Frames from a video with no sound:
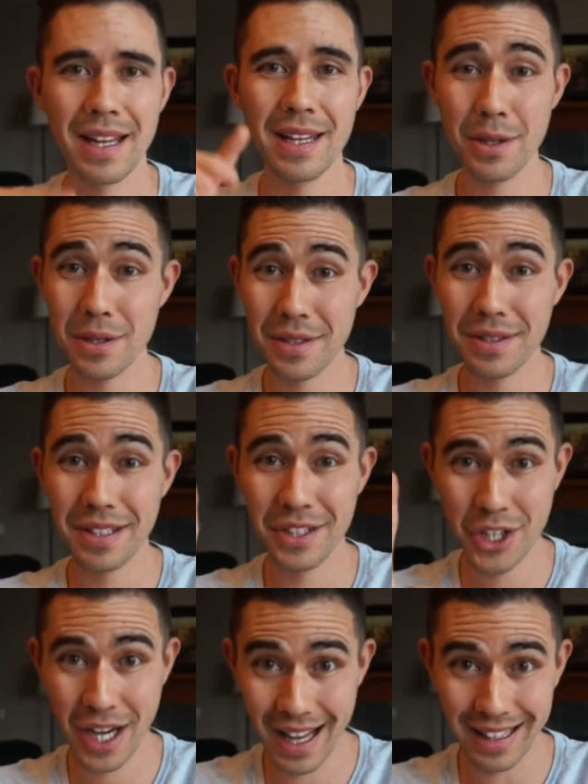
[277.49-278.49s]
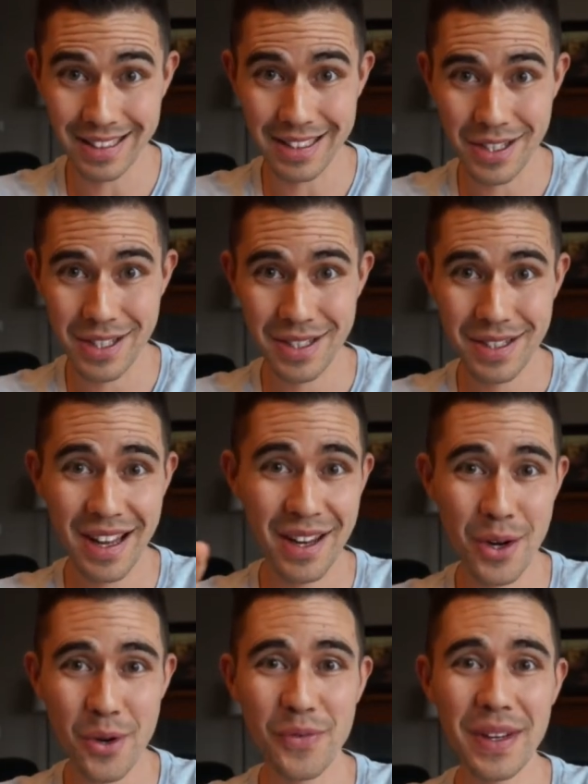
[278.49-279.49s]
Here's the challenge
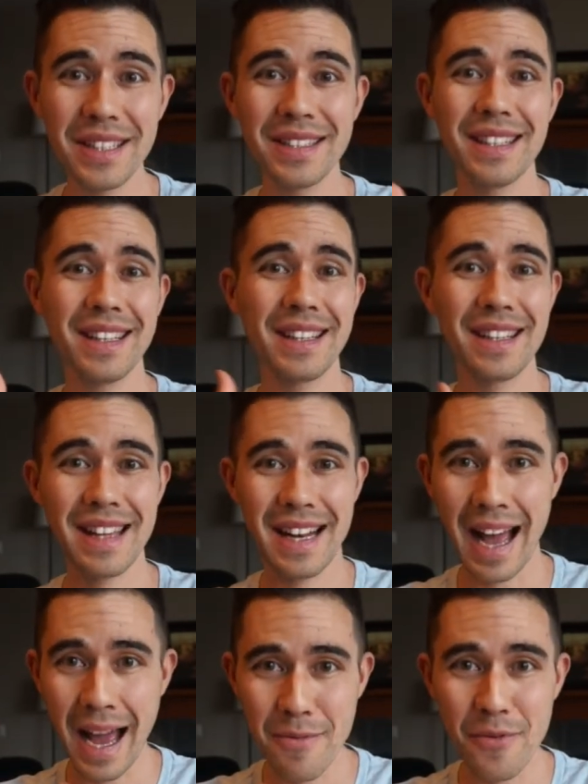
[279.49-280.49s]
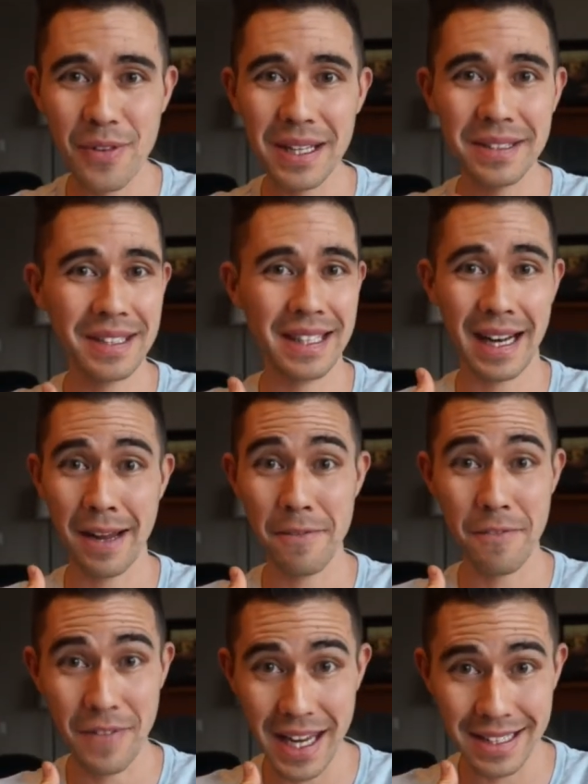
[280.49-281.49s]
that you're facing, that I'm facing, and I've
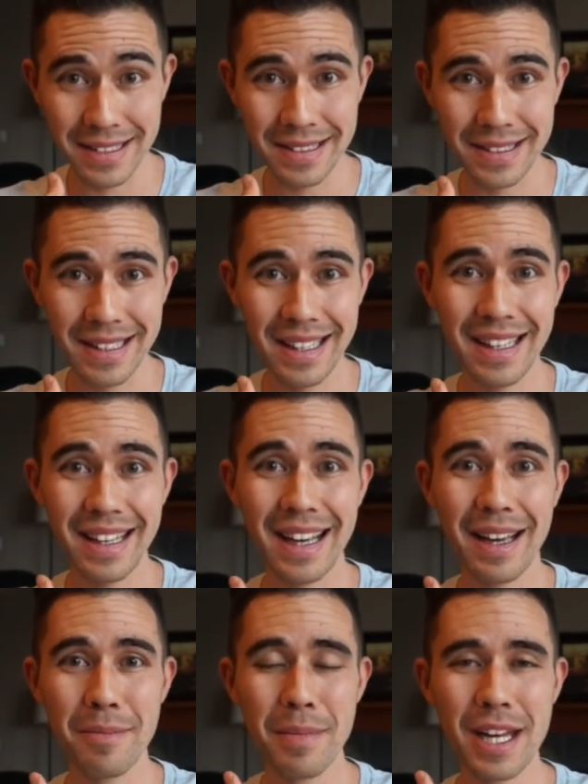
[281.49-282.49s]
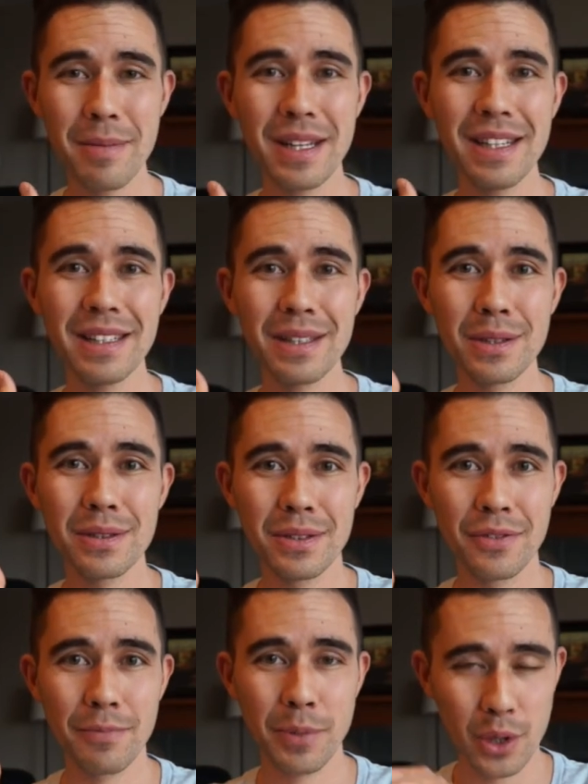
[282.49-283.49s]
faced Uh, many, many years
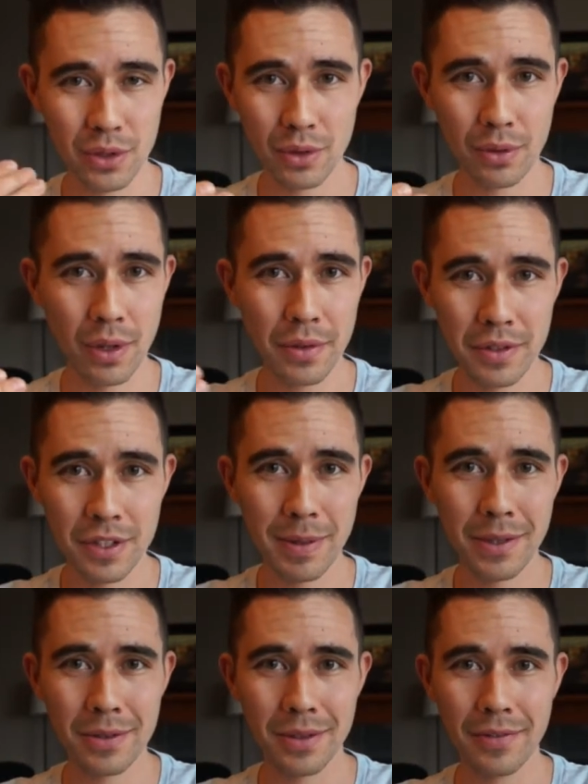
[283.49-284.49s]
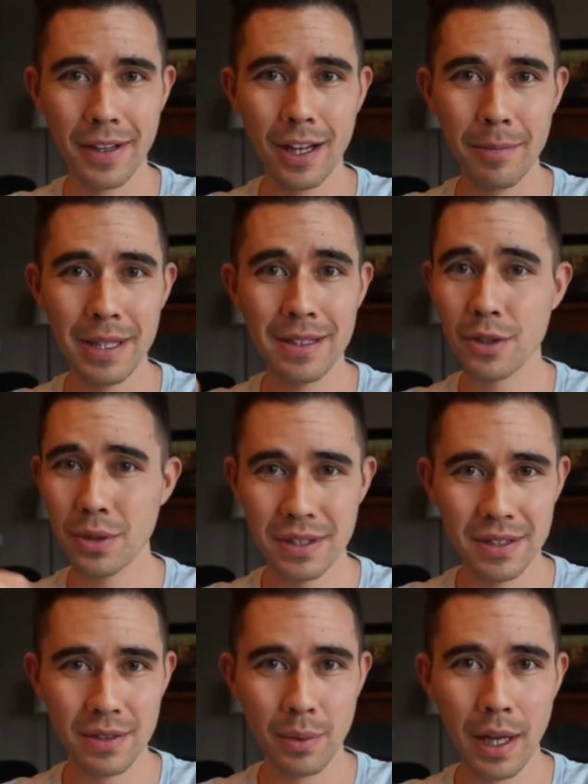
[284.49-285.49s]
of personal growth and spiritual development,
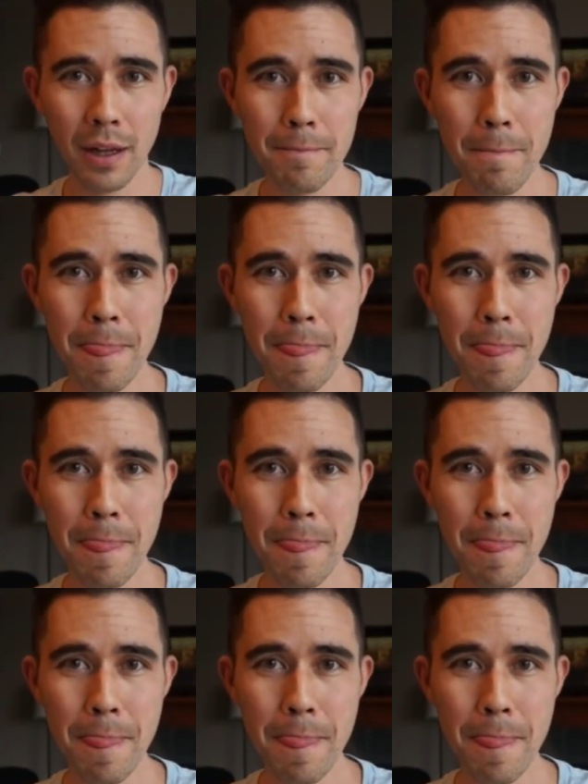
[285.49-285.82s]
Chris as well,